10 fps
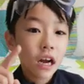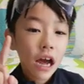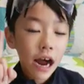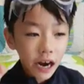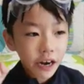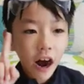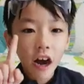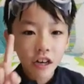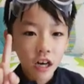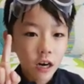are
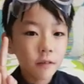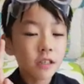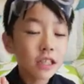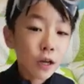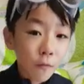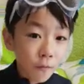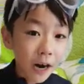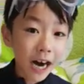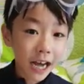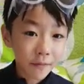on Earth to
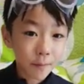survive,